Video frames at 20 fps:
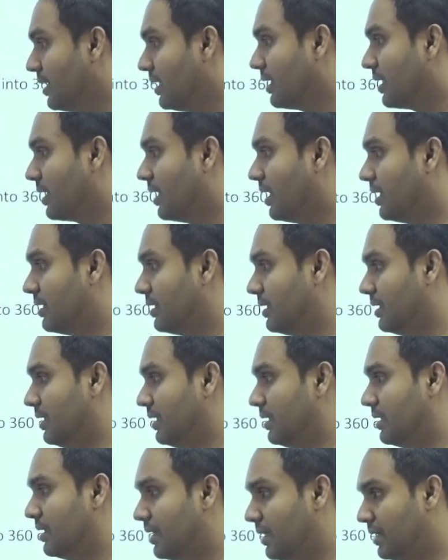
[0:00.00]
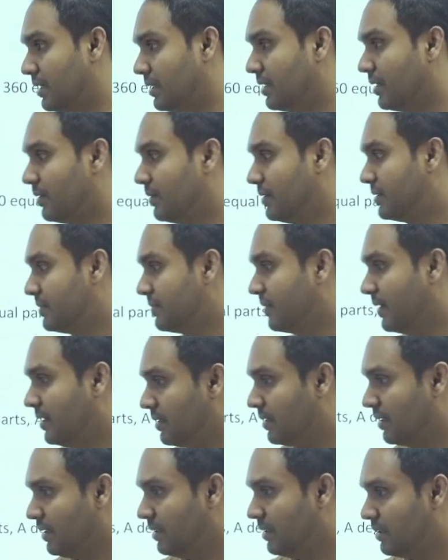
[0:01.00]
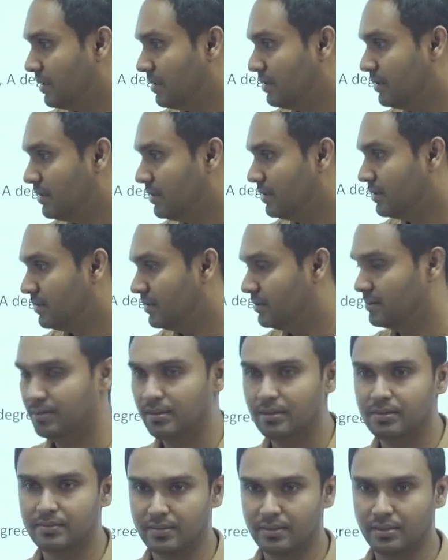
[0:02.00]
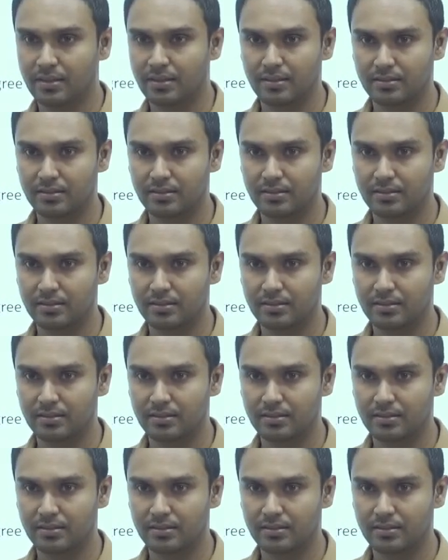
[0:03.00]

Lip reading: Can't hear. Right now it's fine, right? It's working.